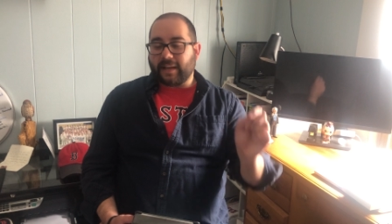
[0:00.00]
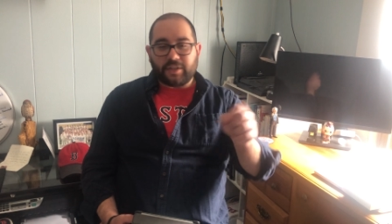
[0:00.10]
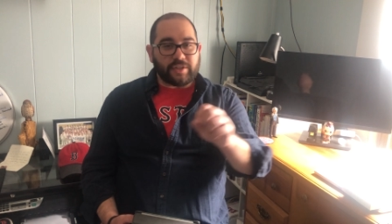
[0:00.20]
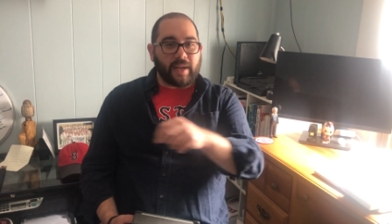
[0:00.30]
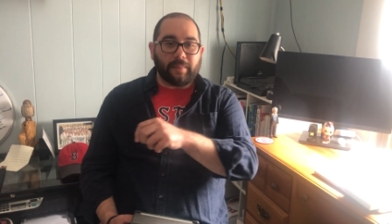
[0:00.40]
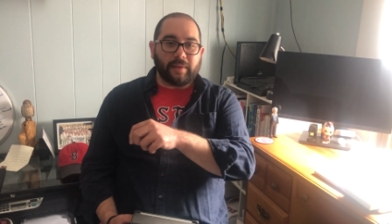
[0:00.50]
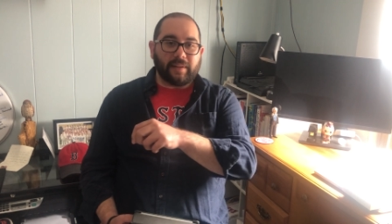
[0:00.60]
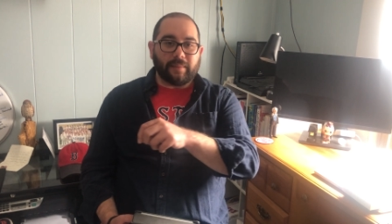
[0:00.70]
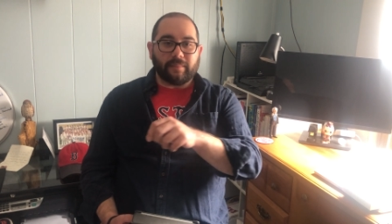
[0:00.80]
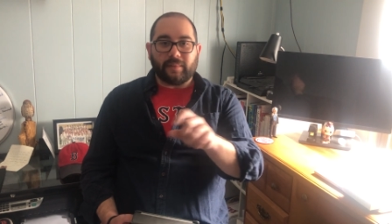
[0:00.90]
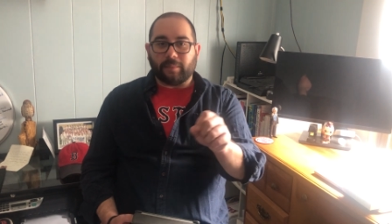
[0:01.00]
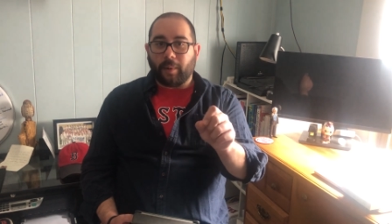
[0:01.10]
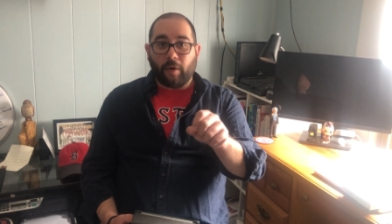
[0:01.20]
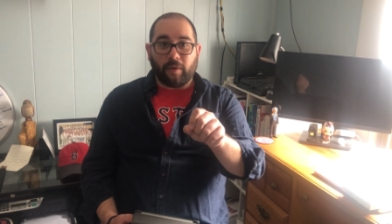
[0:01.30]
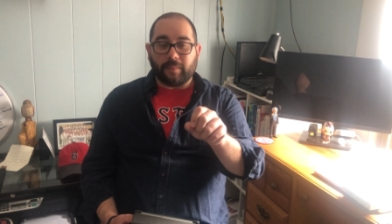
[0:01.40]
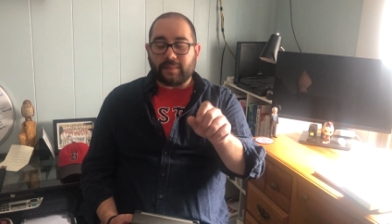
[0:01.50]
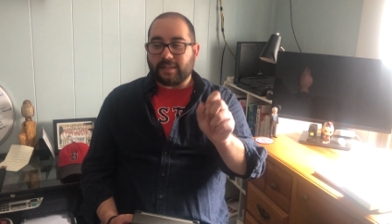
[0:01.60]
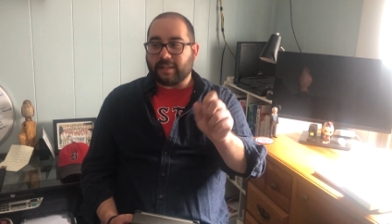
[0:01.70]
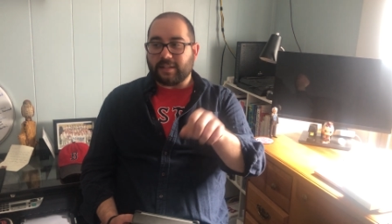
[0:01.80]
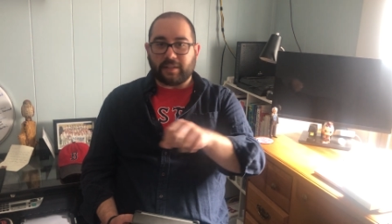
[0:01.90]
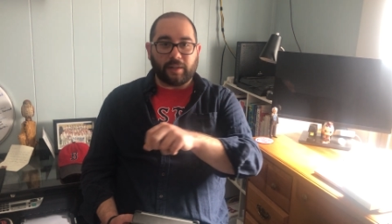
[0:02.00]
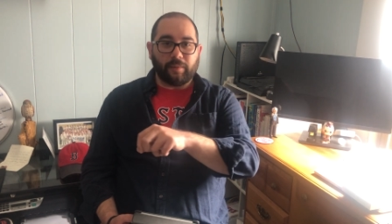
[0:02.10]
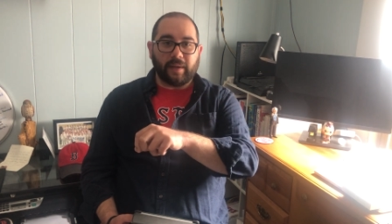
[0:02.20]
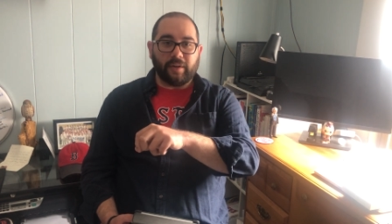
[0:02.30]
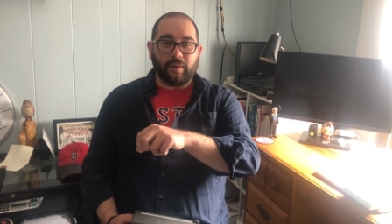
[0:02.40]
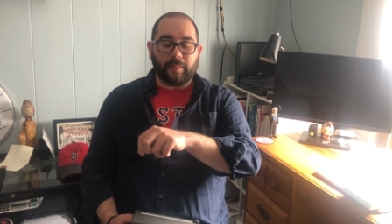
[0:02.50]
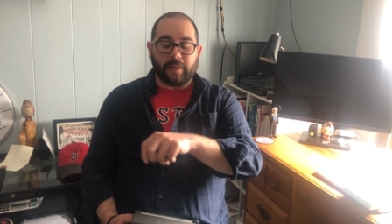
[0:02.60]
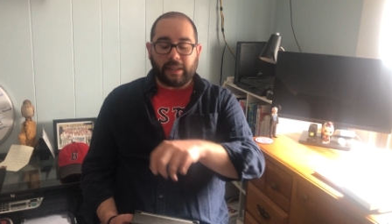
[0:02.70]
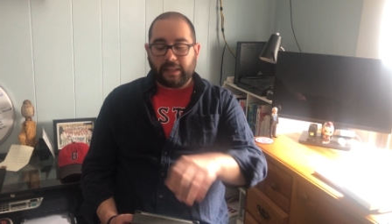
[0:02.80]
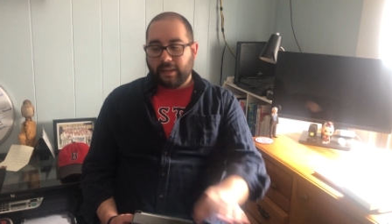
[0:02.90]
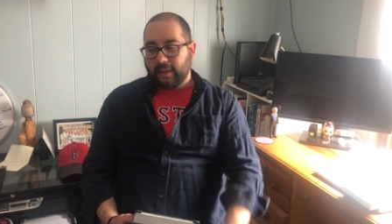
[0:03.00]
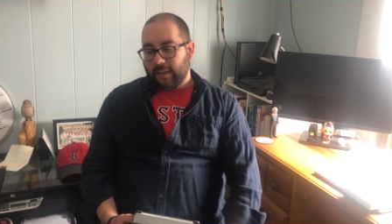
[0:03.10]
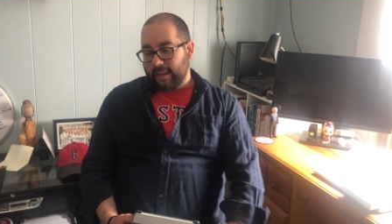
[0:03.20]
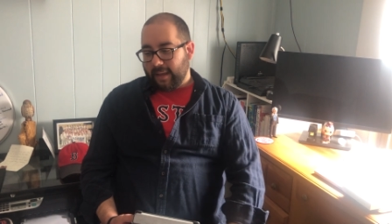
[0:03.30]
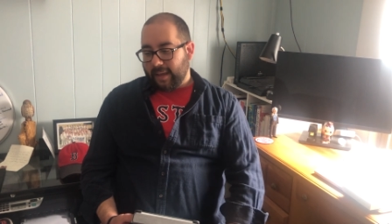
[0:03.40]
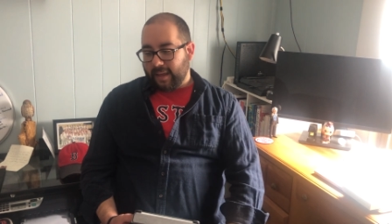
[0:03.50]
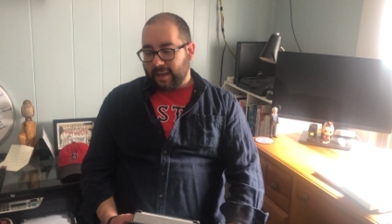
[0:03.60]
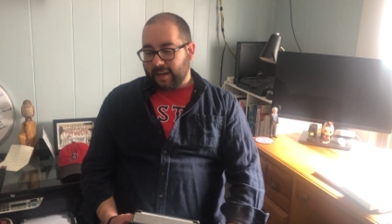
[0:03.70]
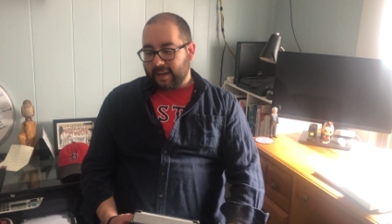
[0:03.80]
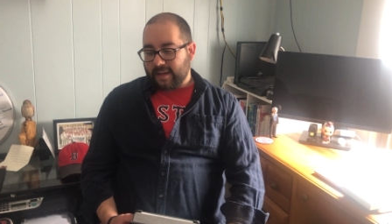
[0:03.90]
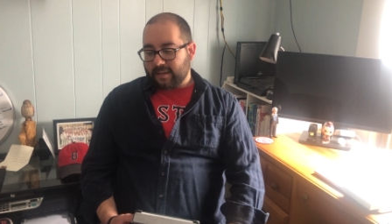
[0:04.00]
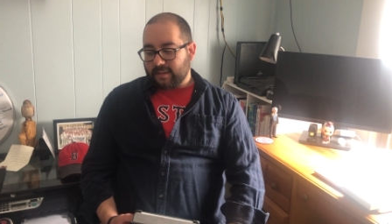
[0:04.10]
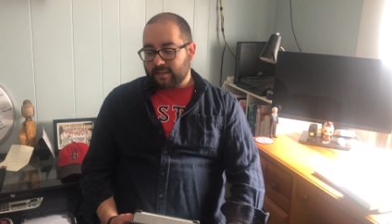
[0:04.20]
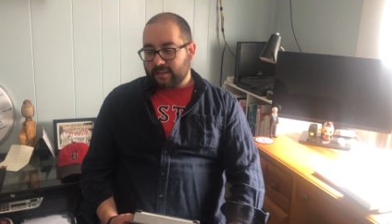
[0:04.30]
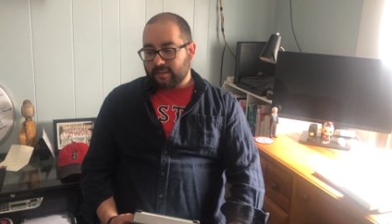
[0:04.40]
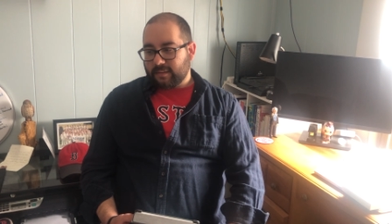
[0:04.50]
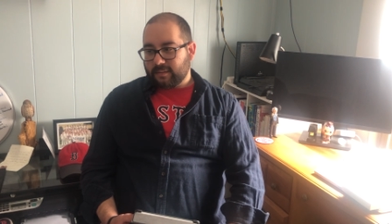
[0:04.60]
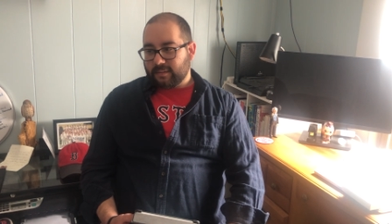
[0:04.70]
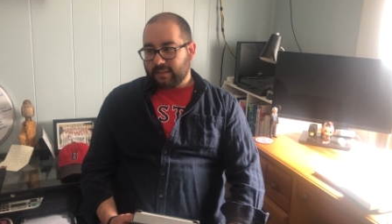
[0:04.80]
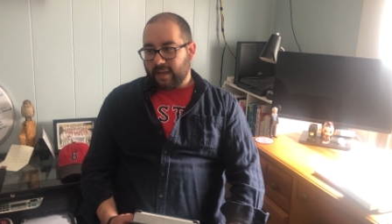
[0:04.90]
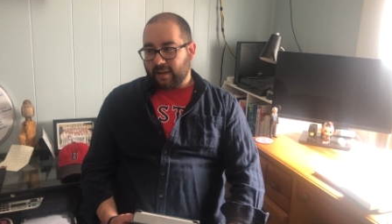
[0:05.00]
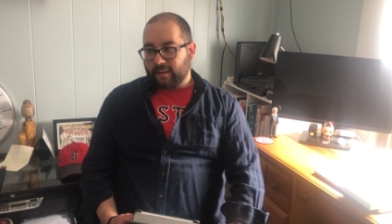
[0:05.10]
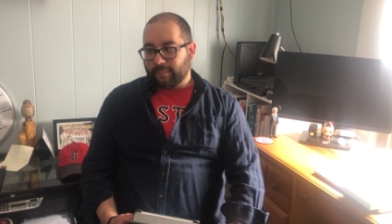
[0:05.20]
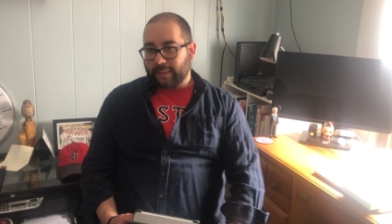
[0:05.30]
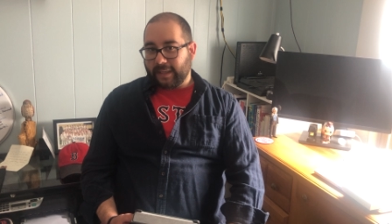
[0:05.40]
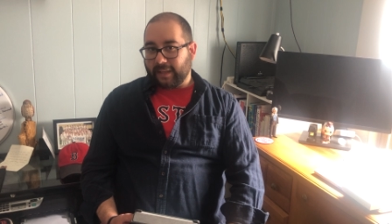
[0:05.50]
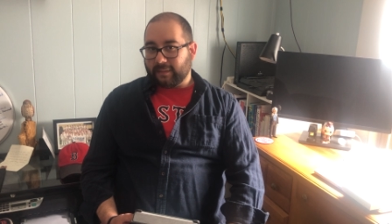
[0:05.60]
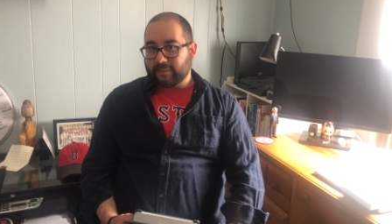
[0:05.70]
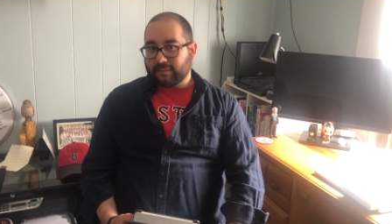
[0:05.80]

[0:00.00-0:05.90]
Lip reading: and I just numbered the poems in this little red notebook, and yeah, but again,